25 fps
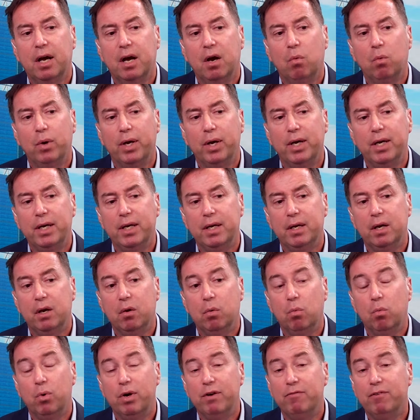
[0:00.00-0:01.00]

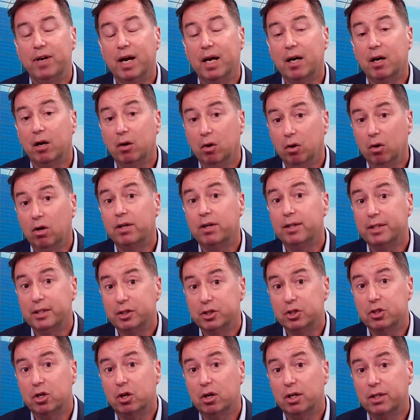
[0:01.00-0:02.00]
we've done a lot of
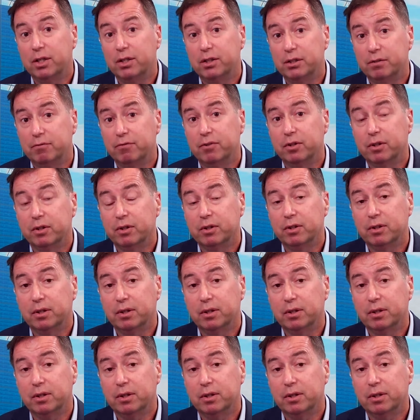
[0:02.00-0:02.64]
these scientific